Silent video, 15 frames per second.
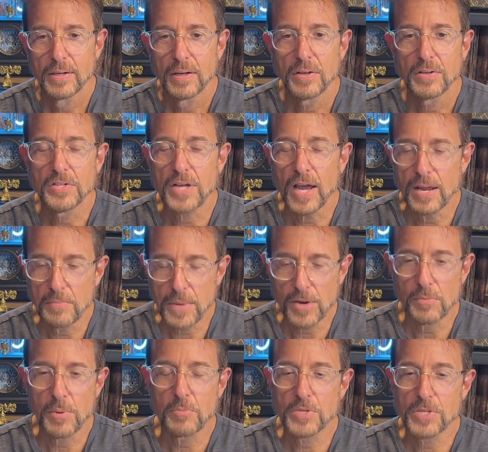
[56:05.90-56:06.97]
Gay May
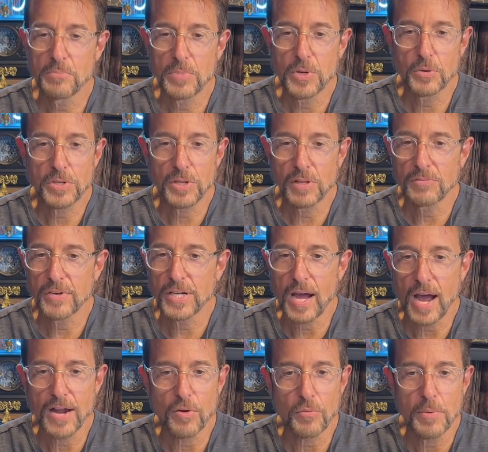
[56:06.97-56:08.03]
remembers the milk delivery guy. I
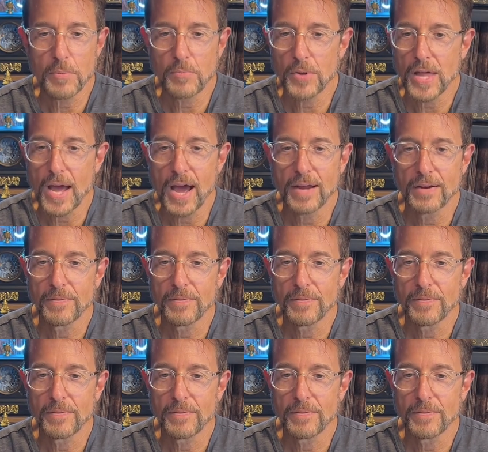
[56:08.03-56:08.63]
don't remember that.